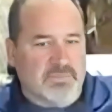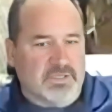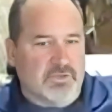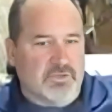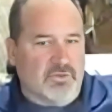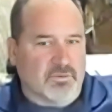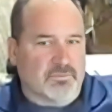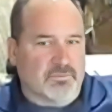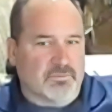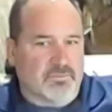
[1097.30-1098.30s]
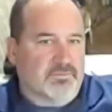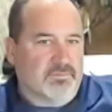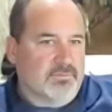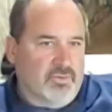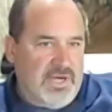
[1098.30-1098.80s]
either
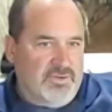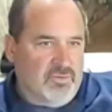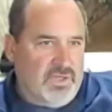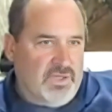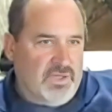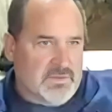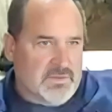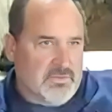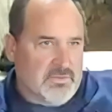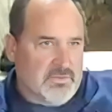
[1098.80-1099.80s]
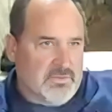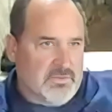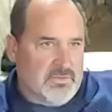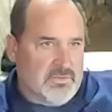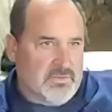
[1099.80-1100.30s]
from, nitrates
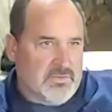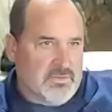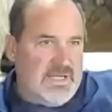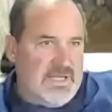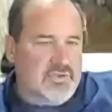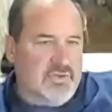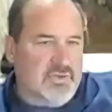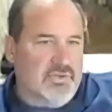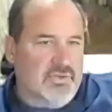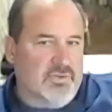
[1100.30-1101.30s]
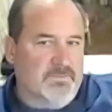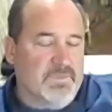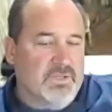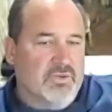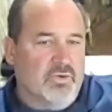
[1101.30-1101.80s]
leaching down in the
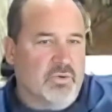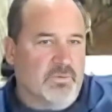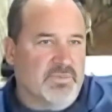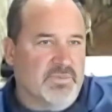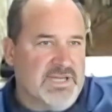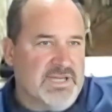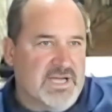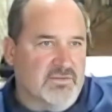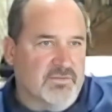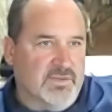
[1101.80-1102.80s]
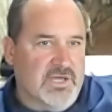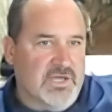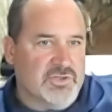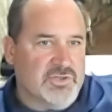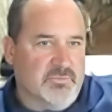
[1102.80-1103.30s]
soil or from
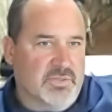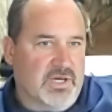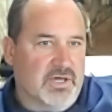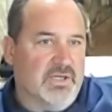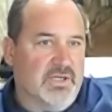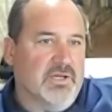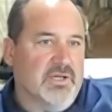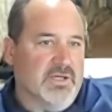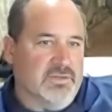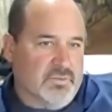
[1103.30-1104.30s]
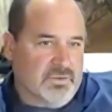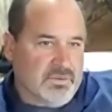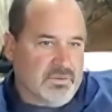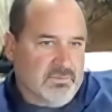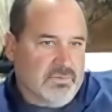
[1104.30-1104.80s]
denitrification in ponded
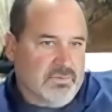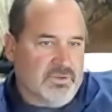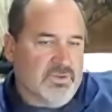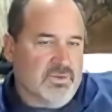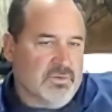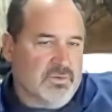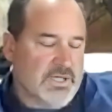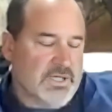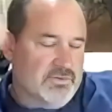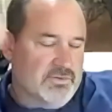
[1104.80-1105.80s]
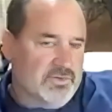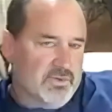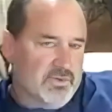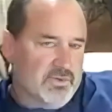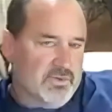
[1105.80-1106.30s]
areas where
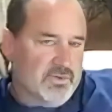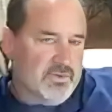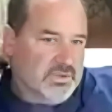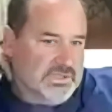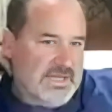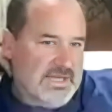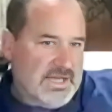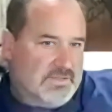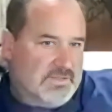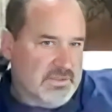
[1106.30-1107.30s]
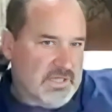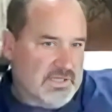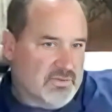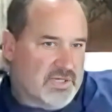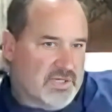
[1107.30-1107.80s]
nitrogen will turn into a gas,
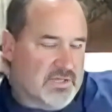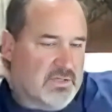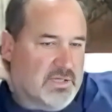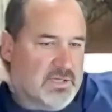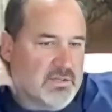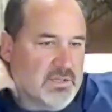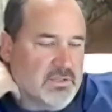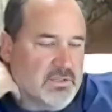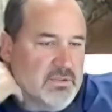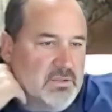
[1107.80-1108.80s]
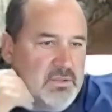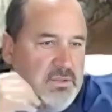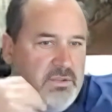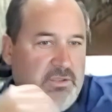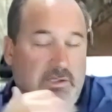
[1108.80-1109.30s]
the nitrate, and
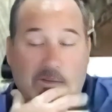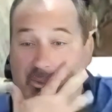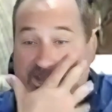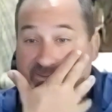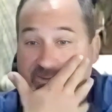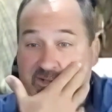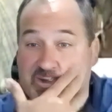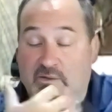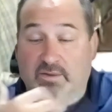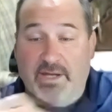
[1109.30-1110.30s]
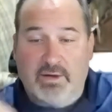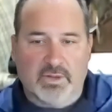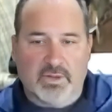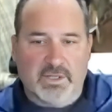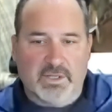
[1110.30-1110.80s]
leave the soil
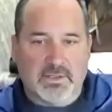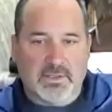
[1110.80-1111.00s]
that way.